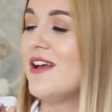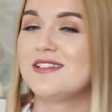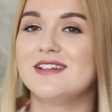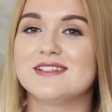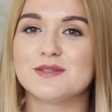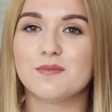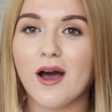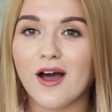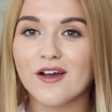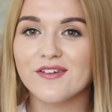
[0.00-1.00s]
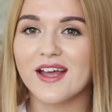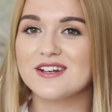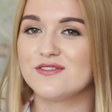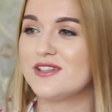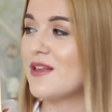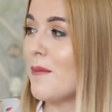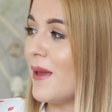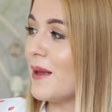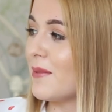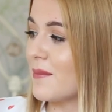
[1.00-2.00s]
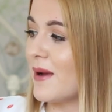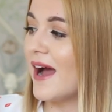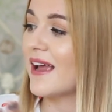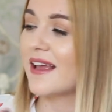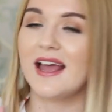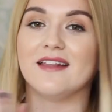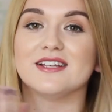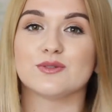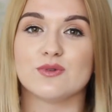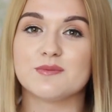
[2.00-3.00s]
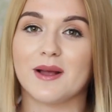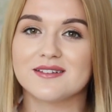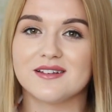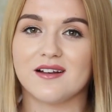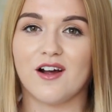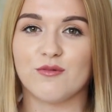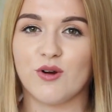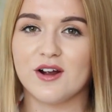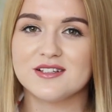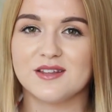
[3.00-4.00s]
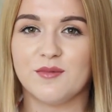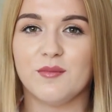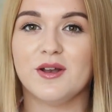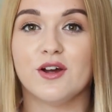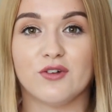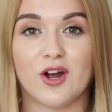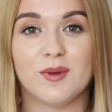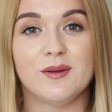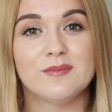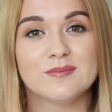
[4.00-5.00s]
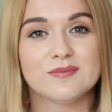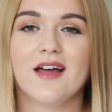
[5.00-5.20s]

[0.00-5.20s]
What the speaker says: So this is perfect for this big, big pack. Again, this one's better than half price at the moment at Ryman.